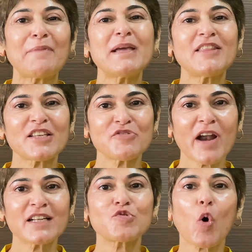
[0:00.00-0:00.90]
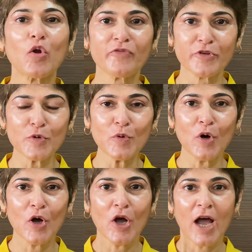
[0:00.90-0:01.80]
Happy Dasara to all of you.
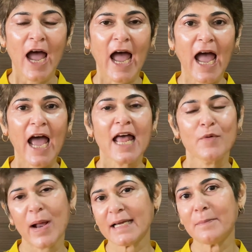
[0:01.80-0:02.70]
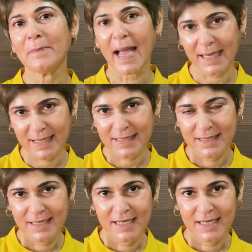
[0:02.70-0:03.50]
Welcome back.